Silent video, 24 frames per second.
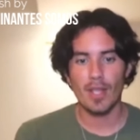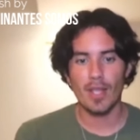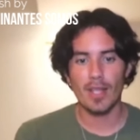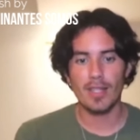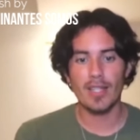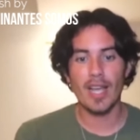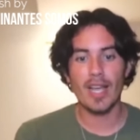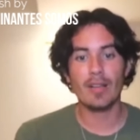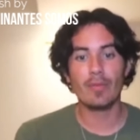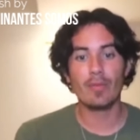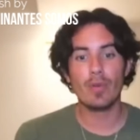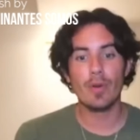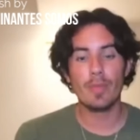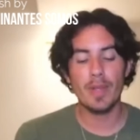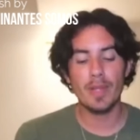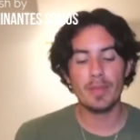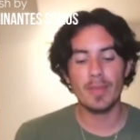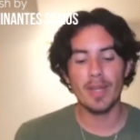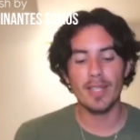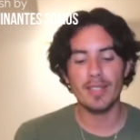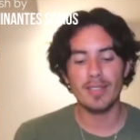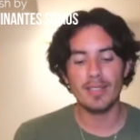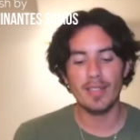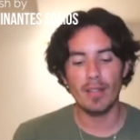And I
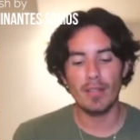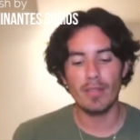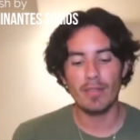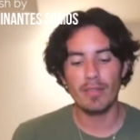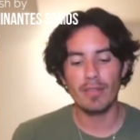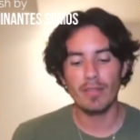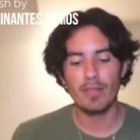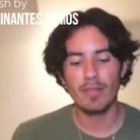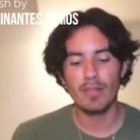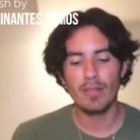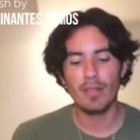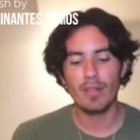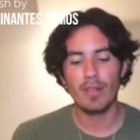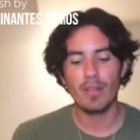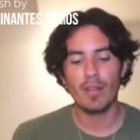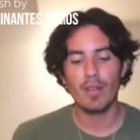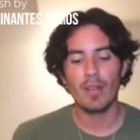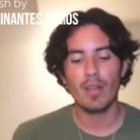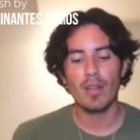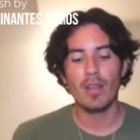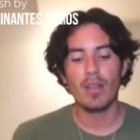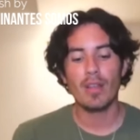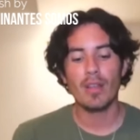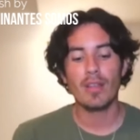repeat myself,
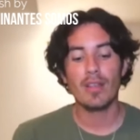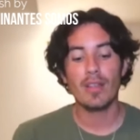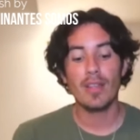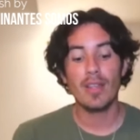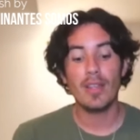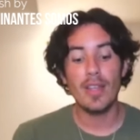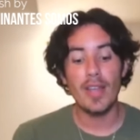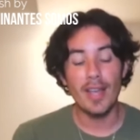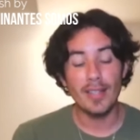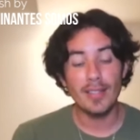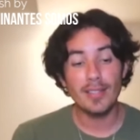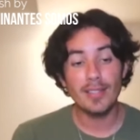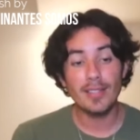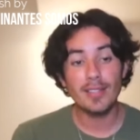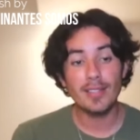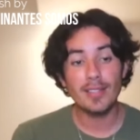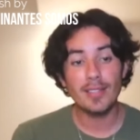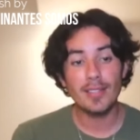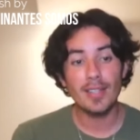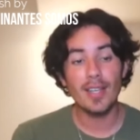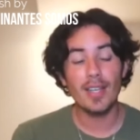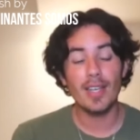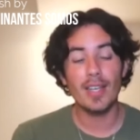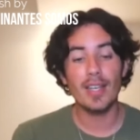
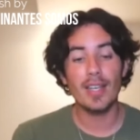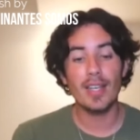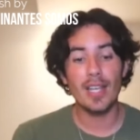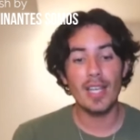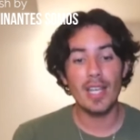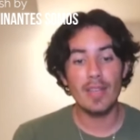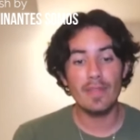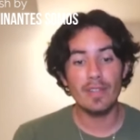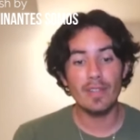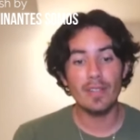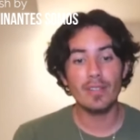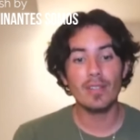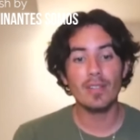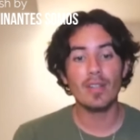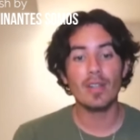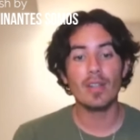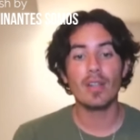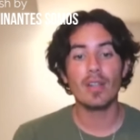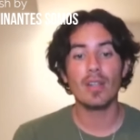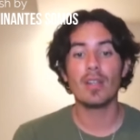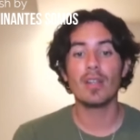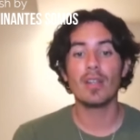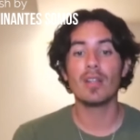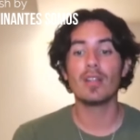yes,
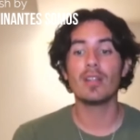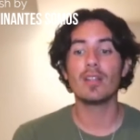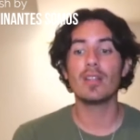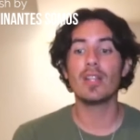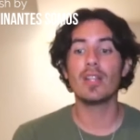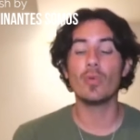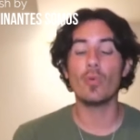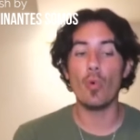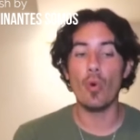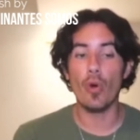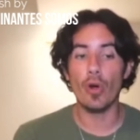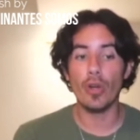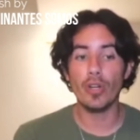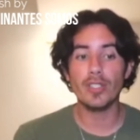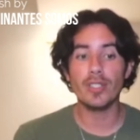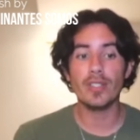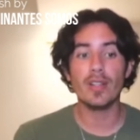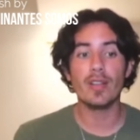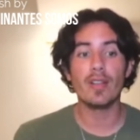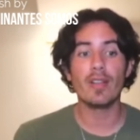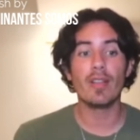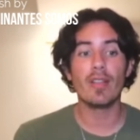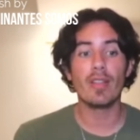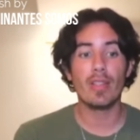even the
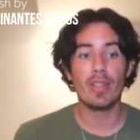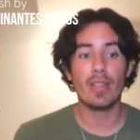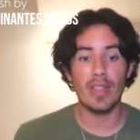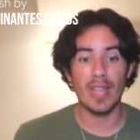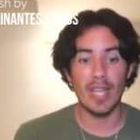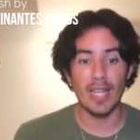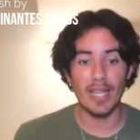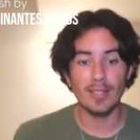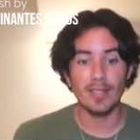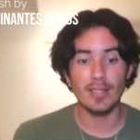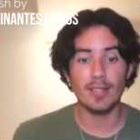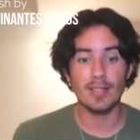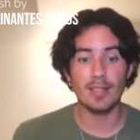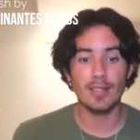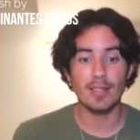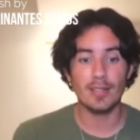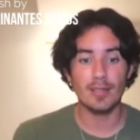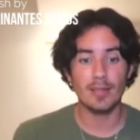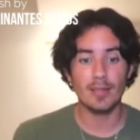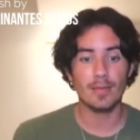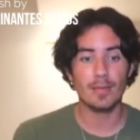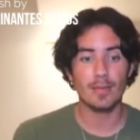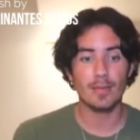worst things.